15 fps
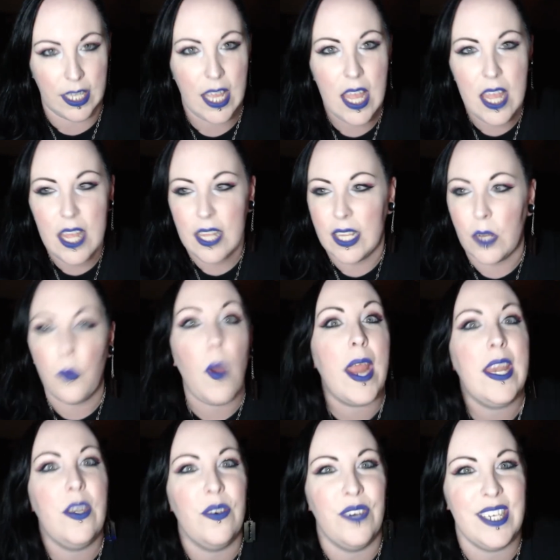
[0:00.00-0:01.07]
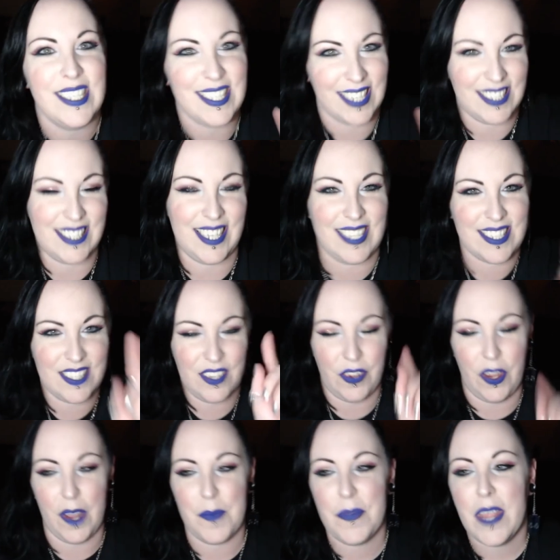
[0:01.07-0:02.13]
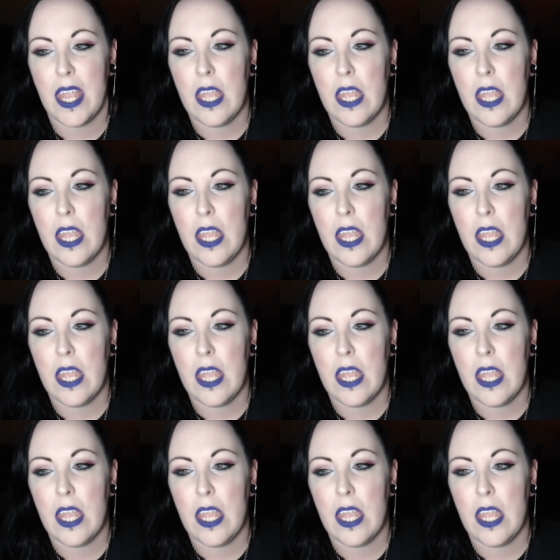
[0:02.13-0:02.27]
like white noise. That's okay.